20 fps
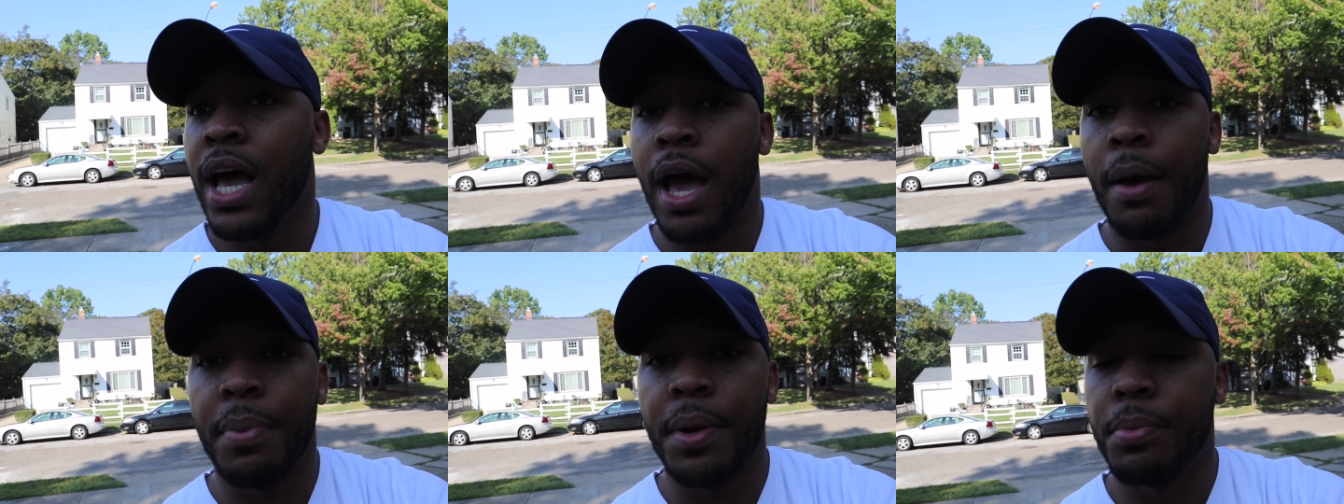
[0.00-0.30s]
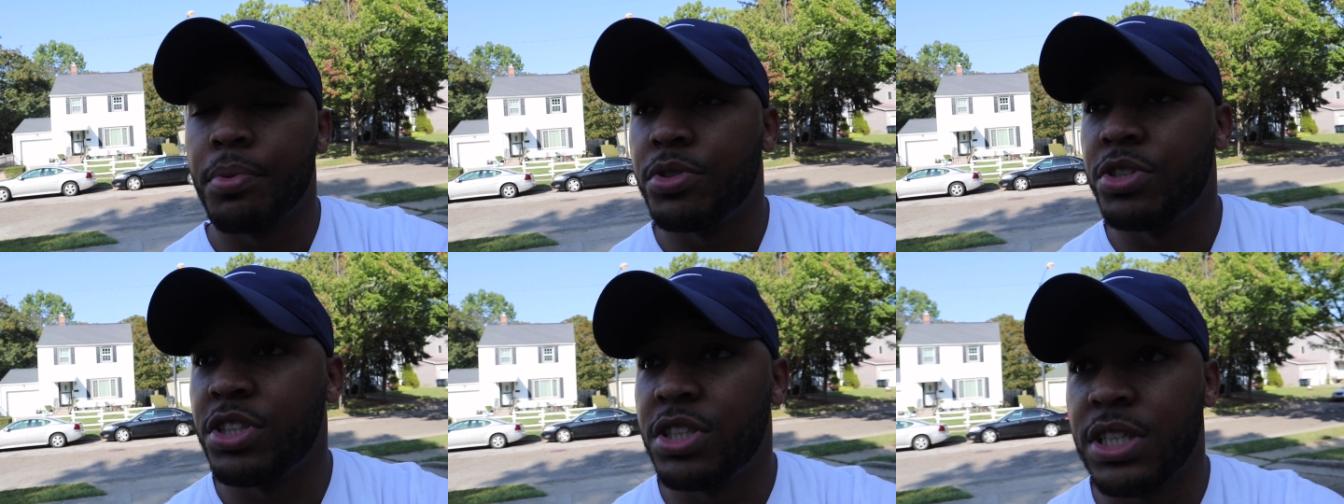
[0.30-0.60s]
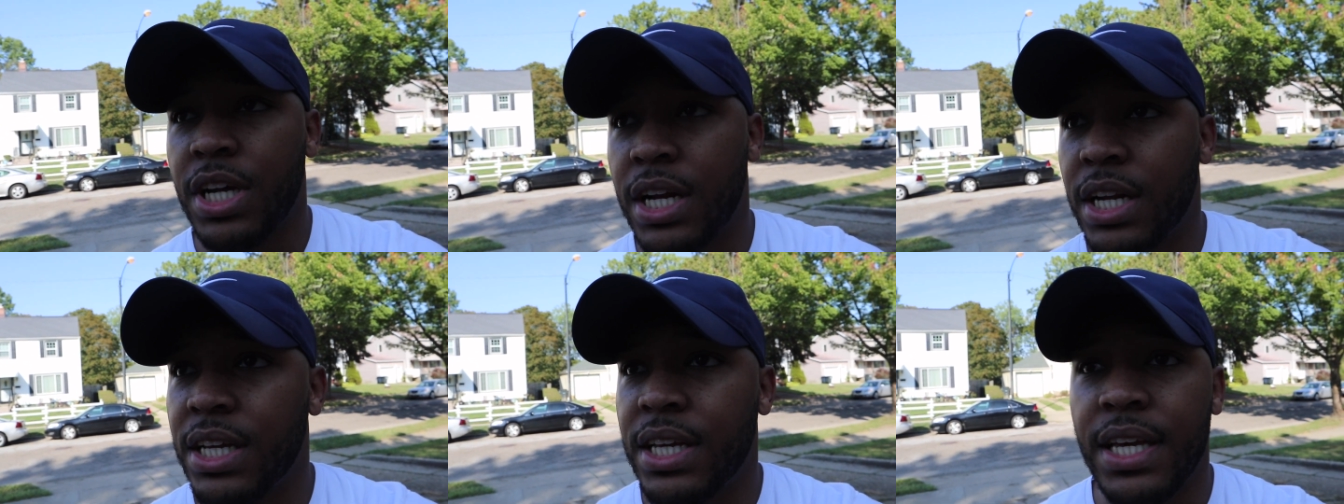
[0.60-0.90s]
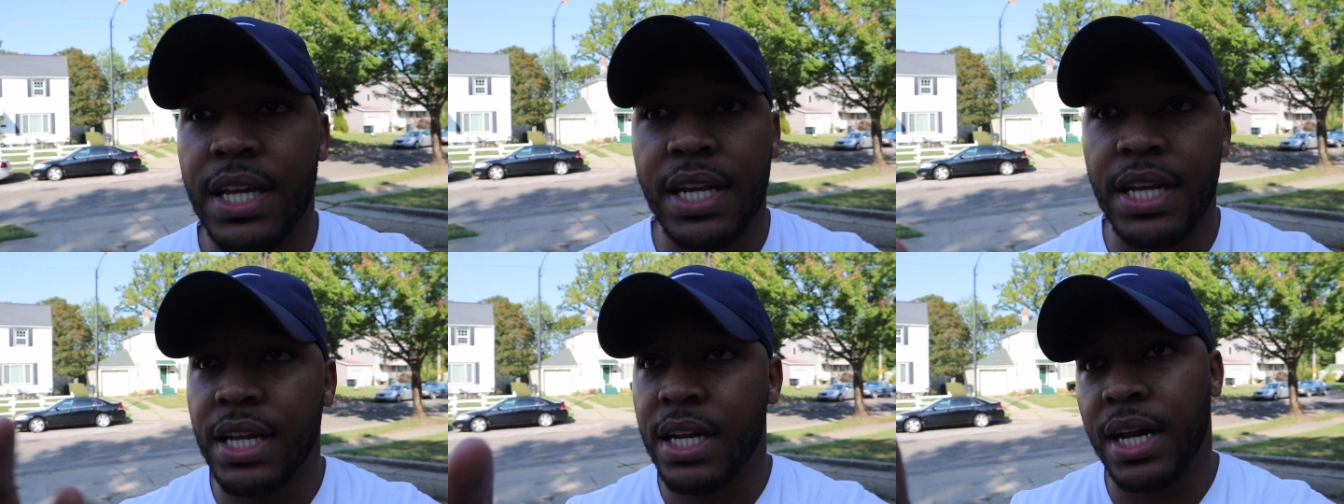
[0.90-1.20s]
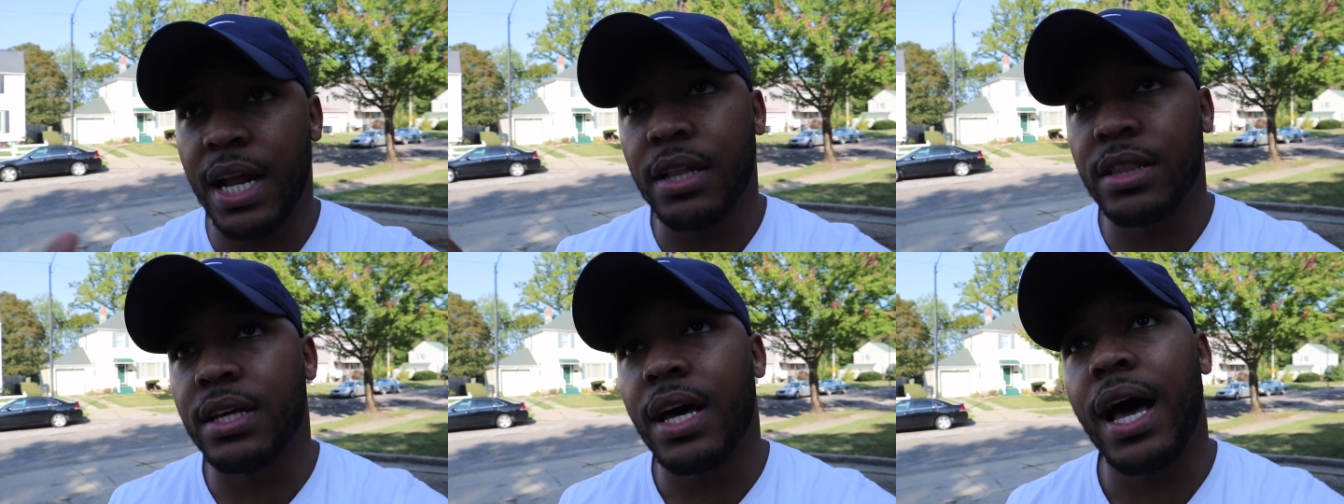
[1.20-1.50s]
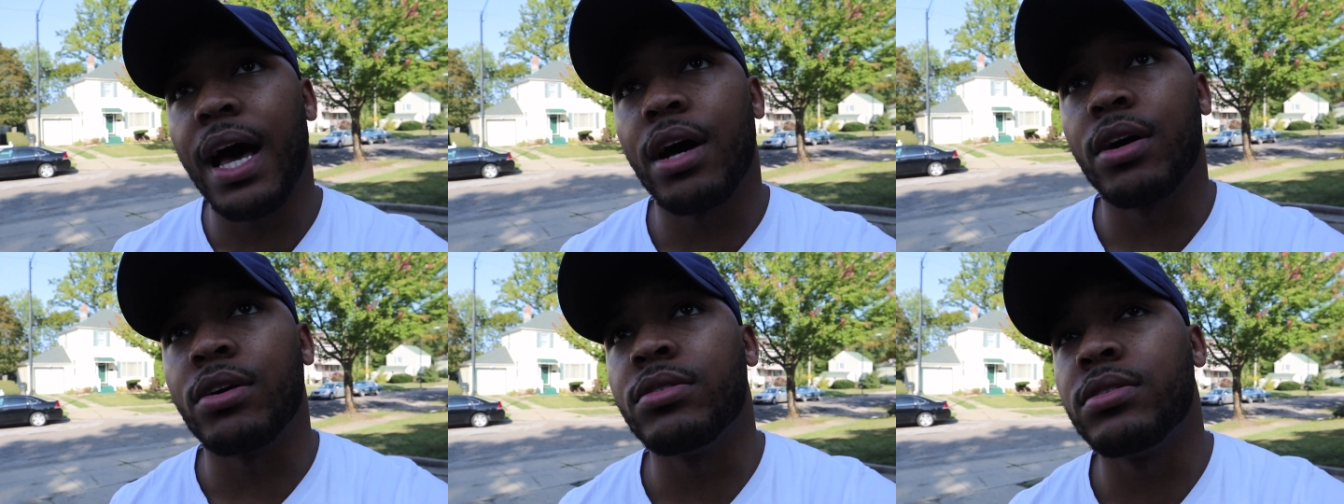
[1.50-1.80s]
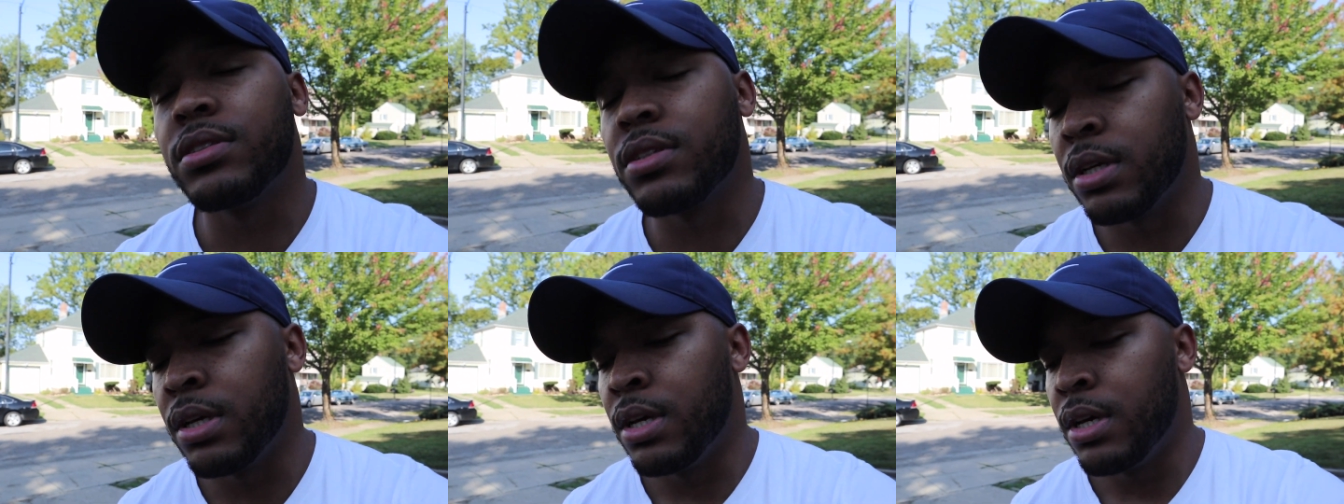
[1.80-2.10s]
and people just trying to get in and out the
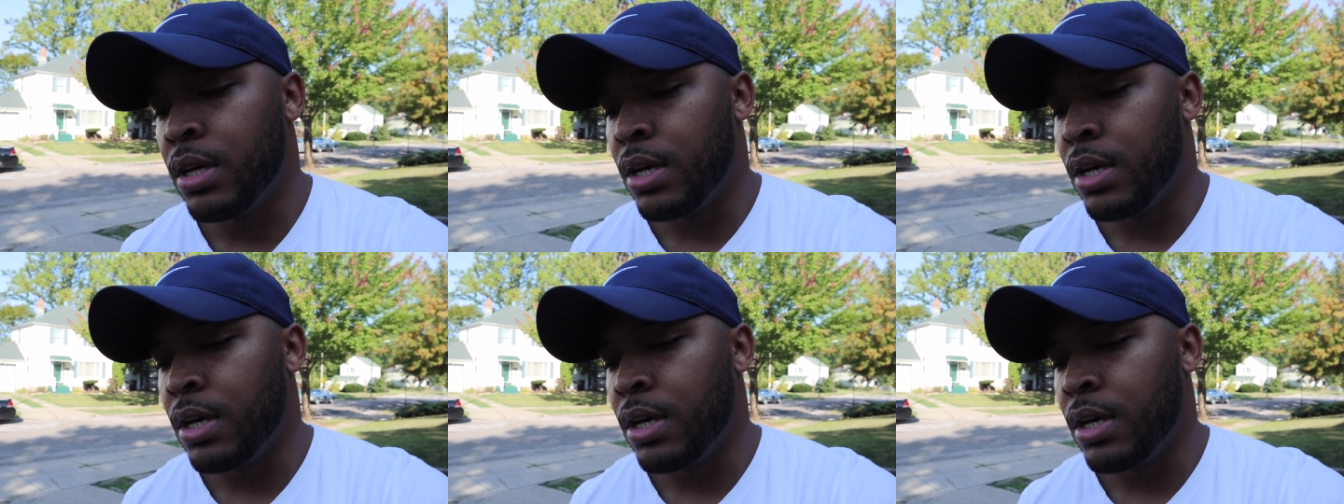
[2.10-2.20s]
house.